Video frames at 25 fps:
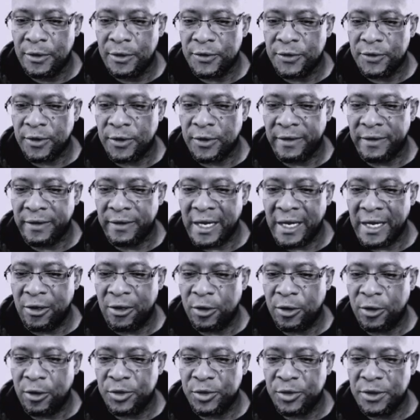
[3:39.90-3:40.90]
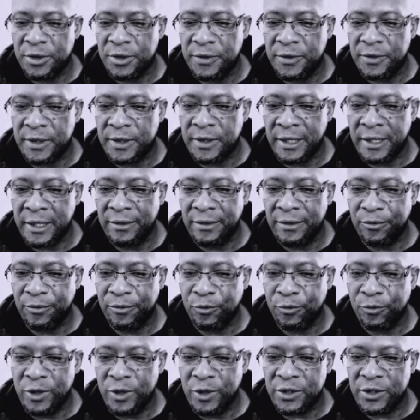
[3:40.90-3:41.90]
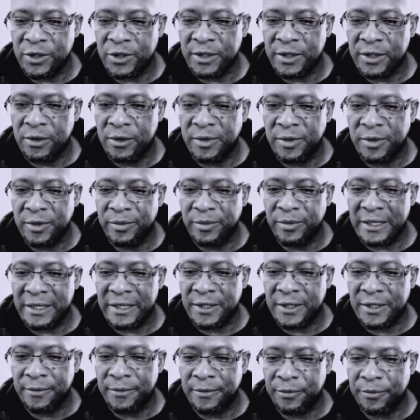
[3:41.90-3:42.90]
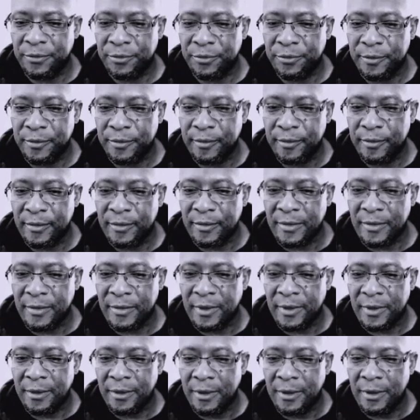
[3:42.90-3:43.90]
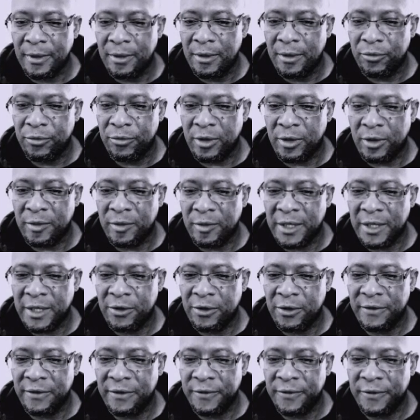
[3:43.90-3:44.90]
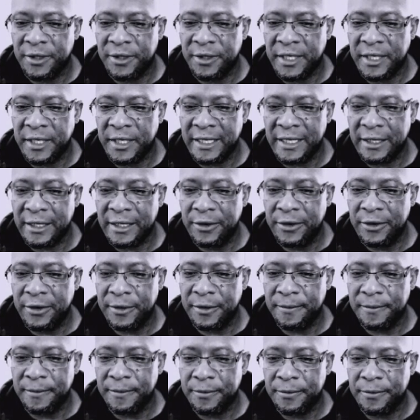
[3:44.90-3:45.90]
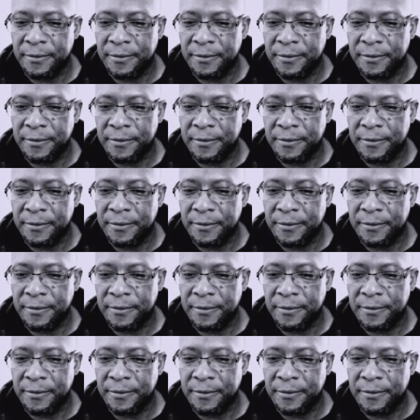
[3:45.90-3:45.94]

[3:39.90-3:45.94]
So there are options here, which is going to be better probably going for the knight, you know.